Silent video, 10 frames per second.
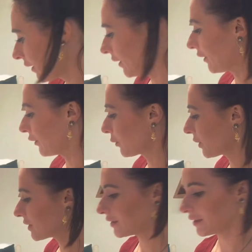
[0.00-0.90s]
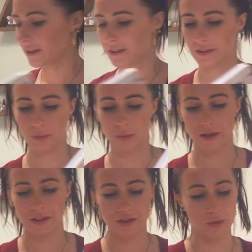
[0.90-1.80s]
Another question is,
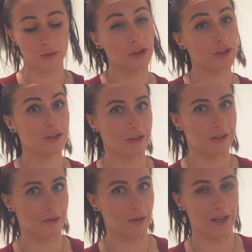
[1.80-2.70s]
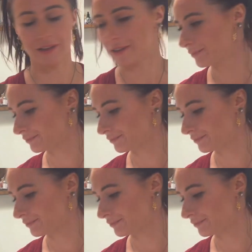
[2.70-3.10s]
where did you learn to thread?